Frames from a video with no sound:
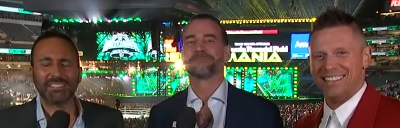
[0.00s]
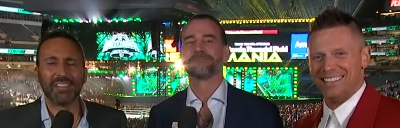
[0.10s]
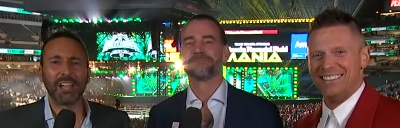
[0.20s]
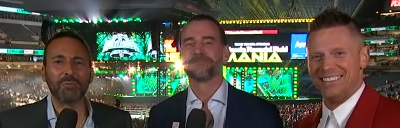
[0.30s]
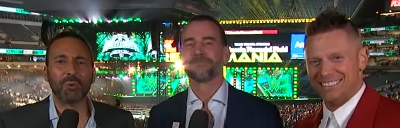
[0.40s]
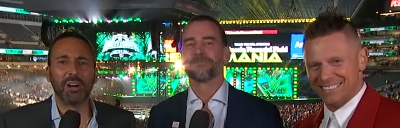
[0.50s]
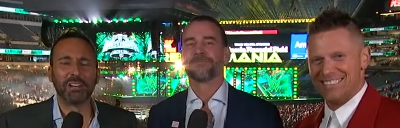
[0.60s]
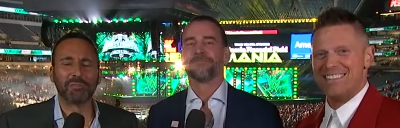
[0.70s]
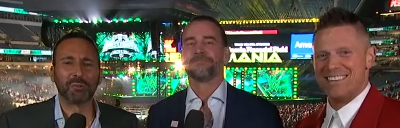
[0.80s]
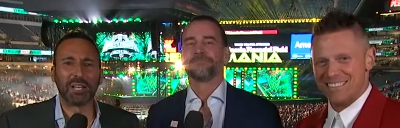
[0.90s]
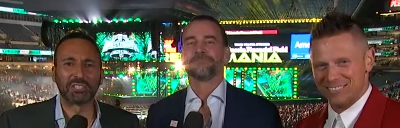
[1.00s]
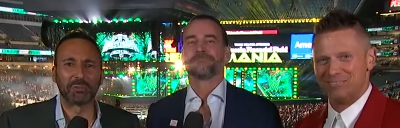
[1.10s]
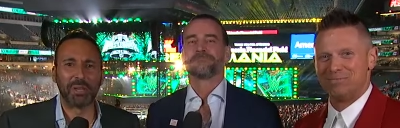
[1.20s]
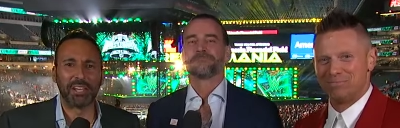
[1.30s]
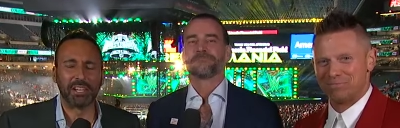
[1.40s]
Speaker 1: Night one of
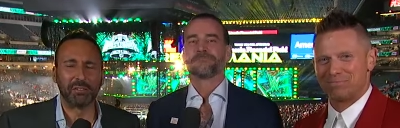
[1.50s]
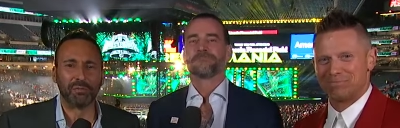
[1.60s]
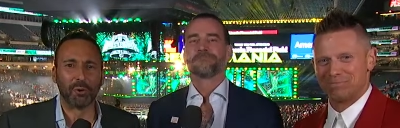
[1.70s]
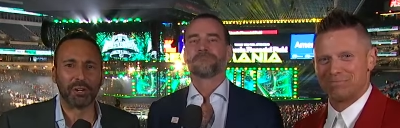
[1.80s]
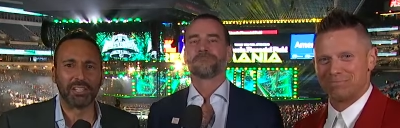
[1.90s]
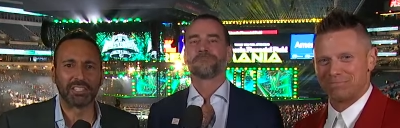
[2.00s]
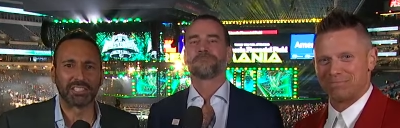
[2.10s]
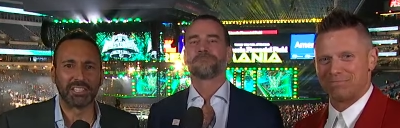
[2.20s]
WrestleMania 40 is